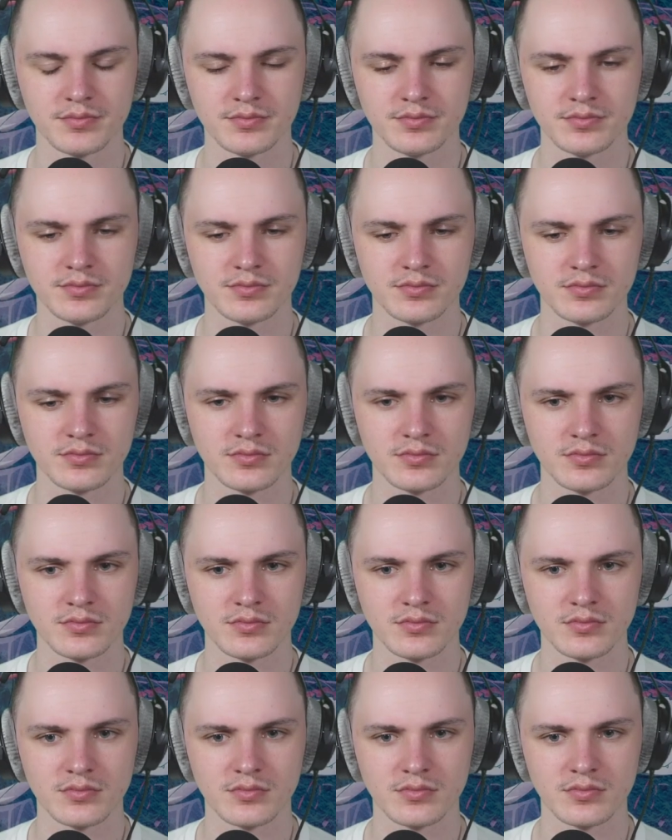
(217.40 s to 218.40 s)

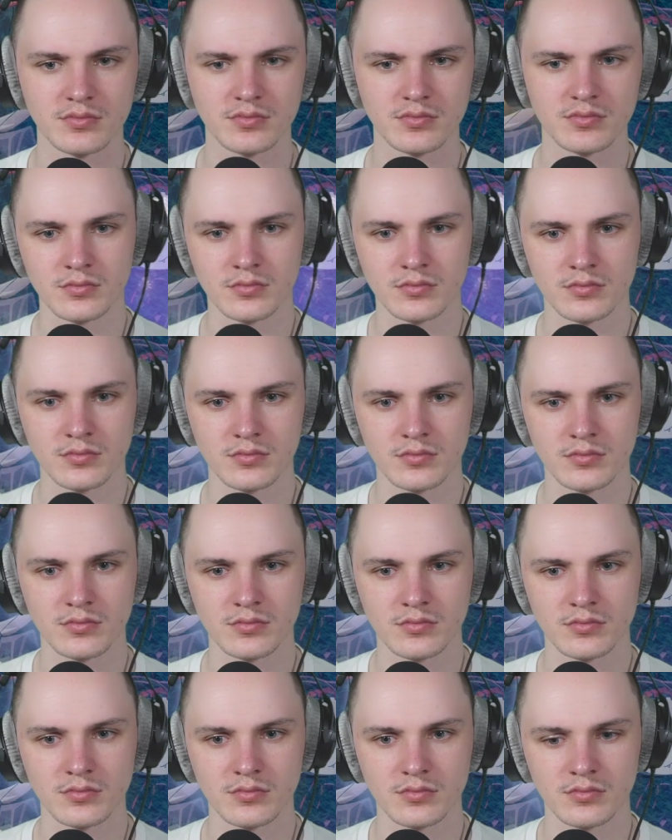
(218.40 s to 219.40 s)

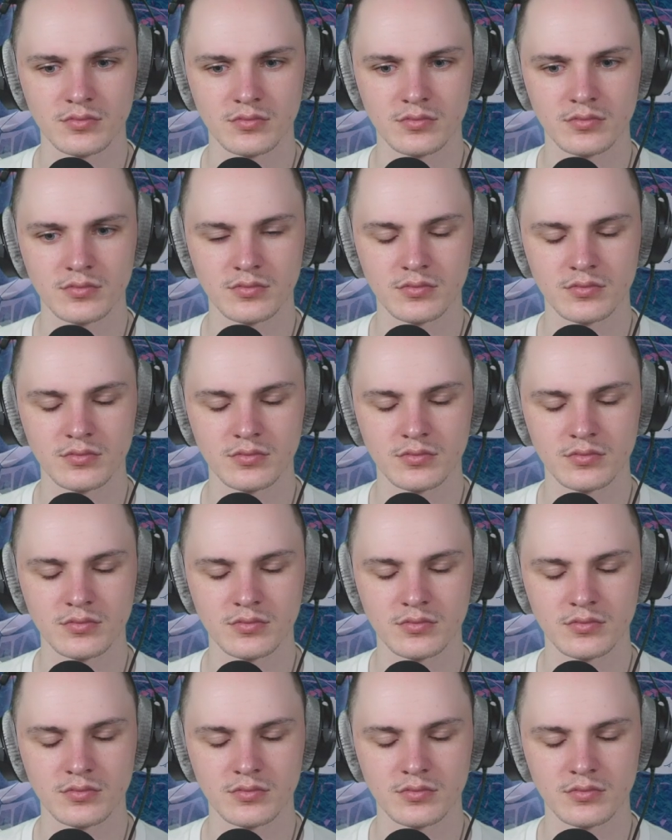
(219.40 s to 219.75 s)
Nobody speaks.